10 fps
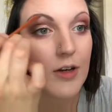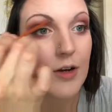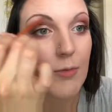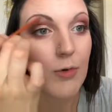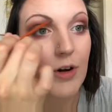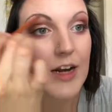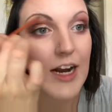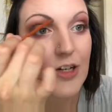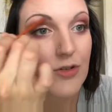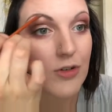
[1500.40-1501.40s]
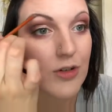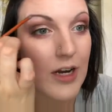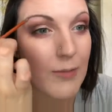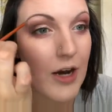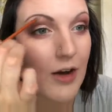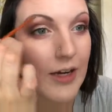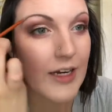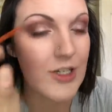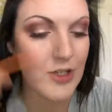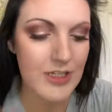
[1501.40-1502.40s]
more natural eyebrow, I
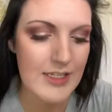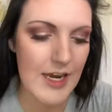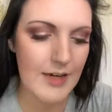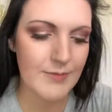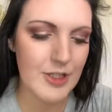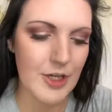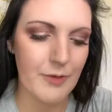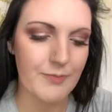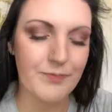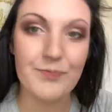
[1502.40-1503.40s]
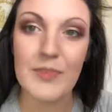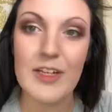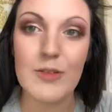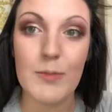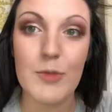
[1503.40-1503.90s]
guess you could say. So that's what I'm